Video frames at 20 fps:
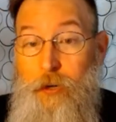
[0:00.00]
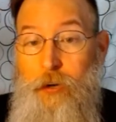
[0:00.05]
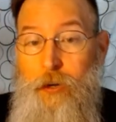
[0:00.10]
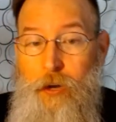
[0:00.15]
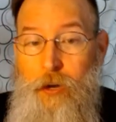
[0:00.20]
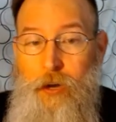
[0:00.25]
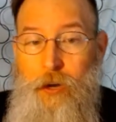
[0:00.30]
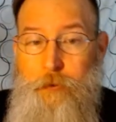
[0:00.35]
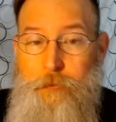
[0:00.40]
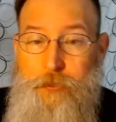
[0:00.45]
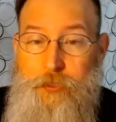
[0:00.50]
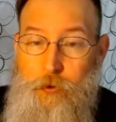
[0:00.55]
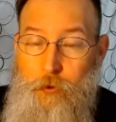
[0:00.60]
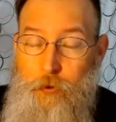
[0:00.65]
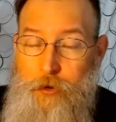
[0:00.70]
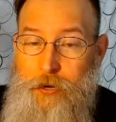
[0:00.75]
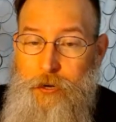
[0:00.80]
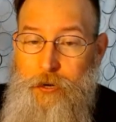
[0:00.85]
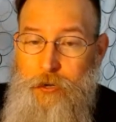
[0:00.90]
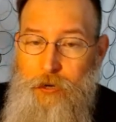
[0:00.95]

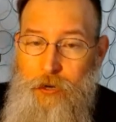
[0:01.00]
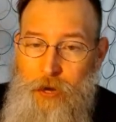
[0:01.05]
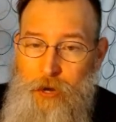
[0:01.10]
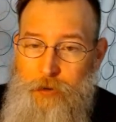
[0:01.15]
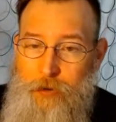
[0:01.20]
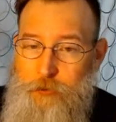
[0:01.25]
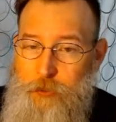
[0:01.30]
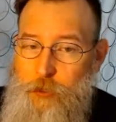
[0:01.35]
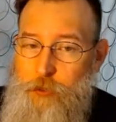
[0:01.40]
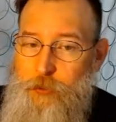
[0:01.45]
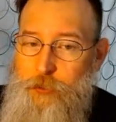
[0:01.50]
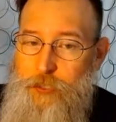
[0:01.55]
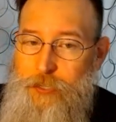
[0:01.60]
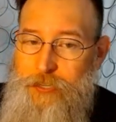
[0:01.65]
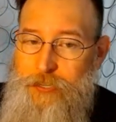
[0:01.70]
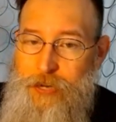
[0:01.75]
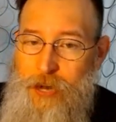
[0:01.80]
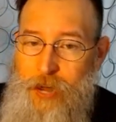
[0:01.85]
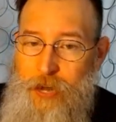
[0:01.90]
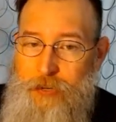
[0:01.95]
story. I am choosing
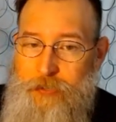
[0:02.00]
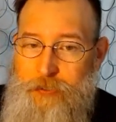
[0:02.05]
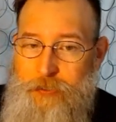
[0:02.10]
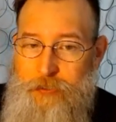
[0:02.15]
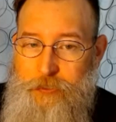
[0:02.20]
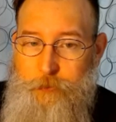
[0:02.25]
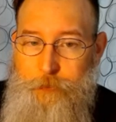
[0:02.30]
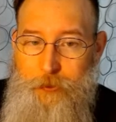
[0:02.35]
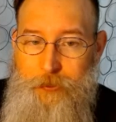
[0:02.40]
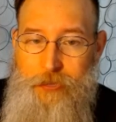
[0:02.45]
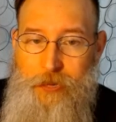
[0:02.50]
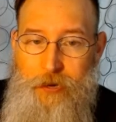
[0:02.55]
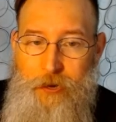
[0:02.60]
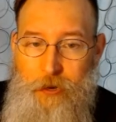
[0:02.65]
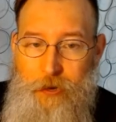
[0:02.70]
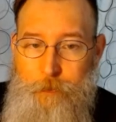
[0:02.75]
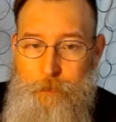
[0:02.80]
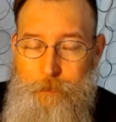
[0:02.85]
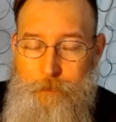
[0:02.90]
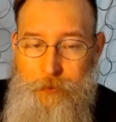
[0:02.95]
not to pick that
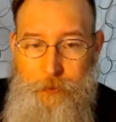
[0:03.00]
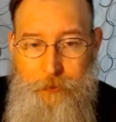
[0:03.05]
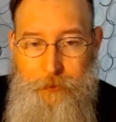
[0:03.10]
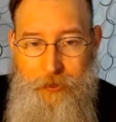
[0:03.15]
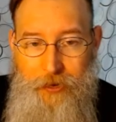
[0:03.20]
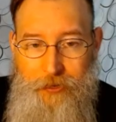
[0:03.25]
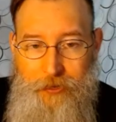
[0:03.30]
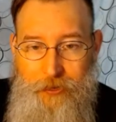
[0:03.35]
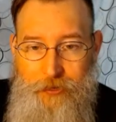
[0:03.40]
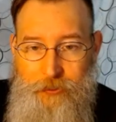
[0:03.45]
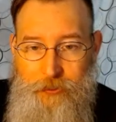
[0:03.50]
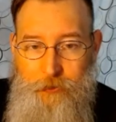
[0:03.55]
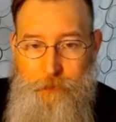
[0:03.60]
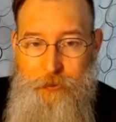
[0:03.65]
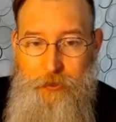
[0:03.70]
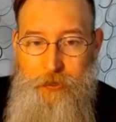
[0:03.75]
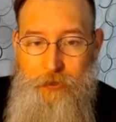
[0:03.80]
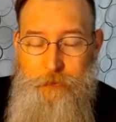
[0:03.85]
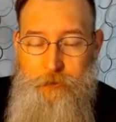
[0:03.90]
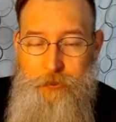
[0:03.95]
up. Maybe that ends up
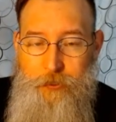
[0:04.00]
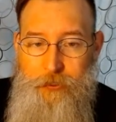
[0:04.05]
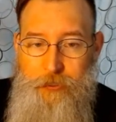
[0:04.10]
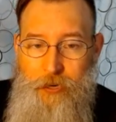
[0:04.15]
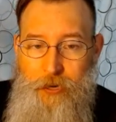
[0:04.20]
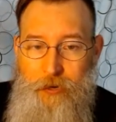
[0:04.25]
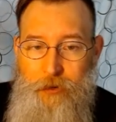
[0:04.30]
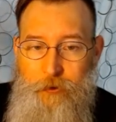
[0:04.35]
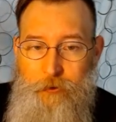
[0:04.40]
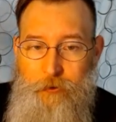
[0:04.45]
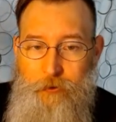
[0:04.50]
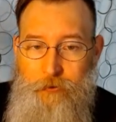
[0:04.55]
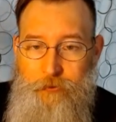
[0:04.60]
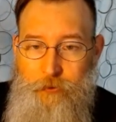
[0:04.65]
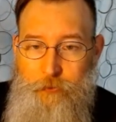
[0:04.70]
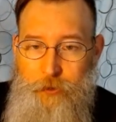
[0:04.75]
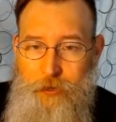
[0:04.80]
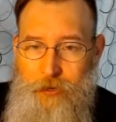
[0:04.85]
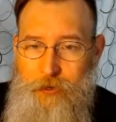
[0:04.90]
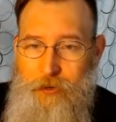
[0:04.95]
being a mistake for
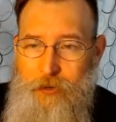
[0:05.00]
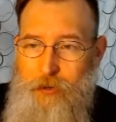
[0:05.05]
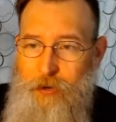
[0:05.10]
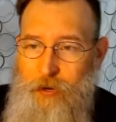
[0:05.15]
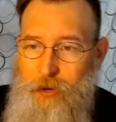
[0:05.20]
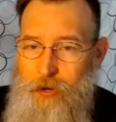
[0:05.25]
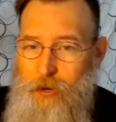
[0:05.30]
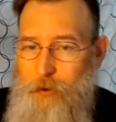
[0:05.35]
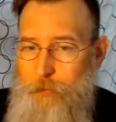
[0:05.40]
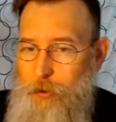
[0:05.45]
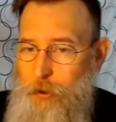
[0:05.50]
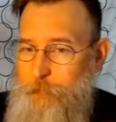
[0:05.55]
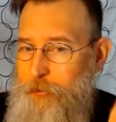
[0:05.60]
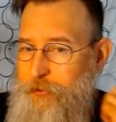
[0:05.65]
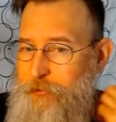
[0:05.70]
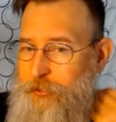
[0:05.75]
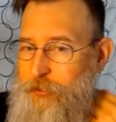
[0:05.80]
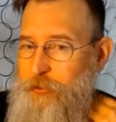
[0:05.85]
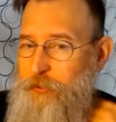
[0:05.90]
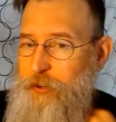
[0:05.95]
me. I believe
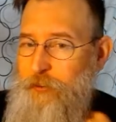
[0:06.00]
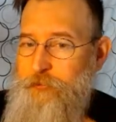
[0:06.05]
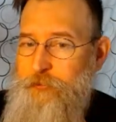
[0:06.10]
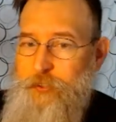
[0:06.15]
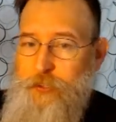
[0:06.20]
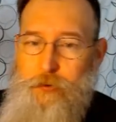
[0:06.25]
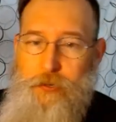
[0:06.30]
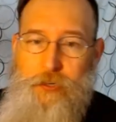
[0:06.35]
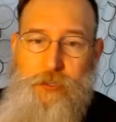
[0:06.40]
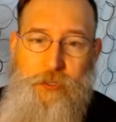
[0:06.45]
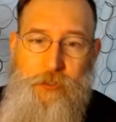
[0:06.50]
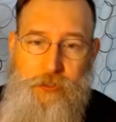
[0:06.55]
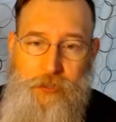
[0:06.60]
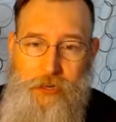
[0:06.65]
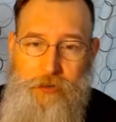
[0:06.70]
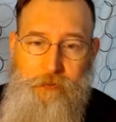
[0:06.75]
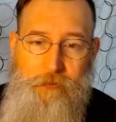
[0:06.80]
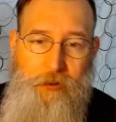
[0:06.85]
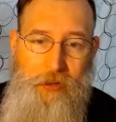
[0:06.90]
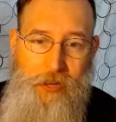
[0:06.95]
it's only a few issues. I
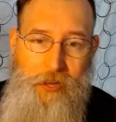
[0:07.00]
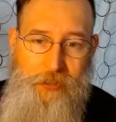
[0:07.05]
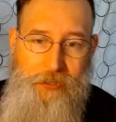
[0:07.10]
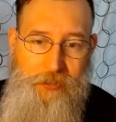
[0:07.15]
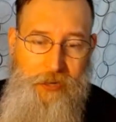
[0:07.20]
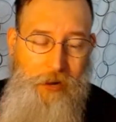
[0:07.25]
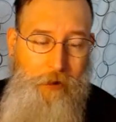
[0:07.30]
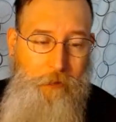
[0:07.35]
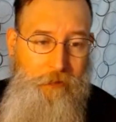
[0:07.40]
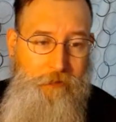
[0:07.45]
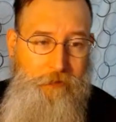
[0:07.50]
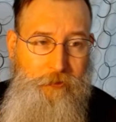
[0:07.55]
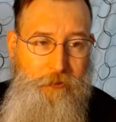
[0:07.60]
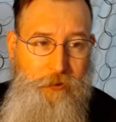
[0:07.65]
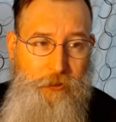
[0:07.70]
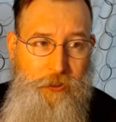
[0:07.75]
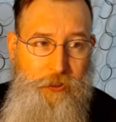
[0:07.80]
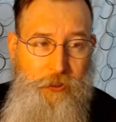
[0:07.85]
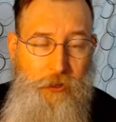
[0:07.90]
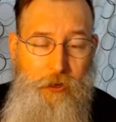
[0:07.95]
didn't realize that when it
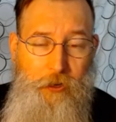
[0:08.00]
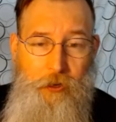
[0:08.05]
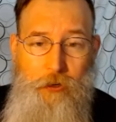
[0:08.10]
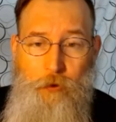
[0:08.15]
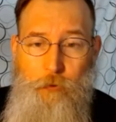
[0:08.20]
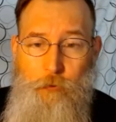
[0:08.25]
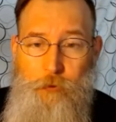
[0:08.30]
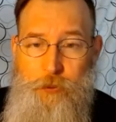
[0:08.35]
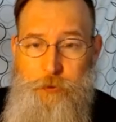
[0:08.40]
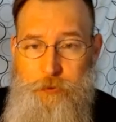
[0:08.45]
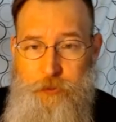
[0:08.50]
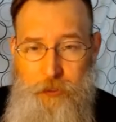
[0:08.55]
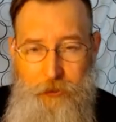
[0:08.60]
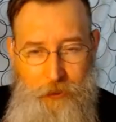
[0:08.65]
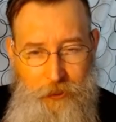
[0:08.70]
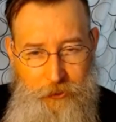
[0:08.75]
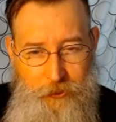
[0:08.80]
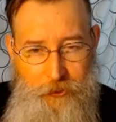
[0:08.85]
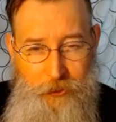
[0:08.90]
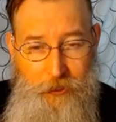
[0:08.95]
first was
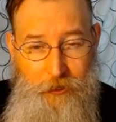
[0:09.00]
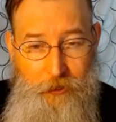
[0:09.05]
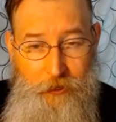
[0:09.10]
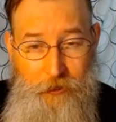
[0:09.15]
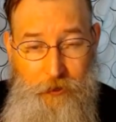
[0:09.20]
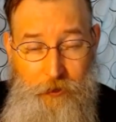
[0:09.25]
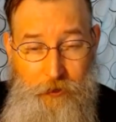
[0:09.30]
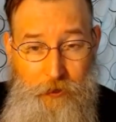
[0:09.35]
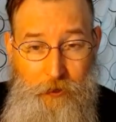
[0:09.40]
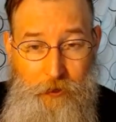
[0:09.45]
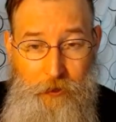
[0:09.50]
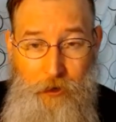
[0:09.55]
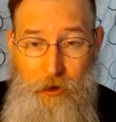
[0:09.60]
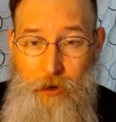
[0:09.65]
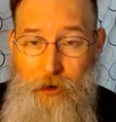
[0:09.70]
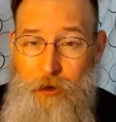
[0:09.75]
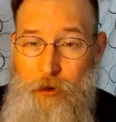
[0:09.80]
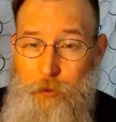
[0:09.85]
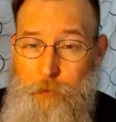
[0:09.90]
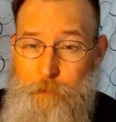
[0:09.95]
solicited. I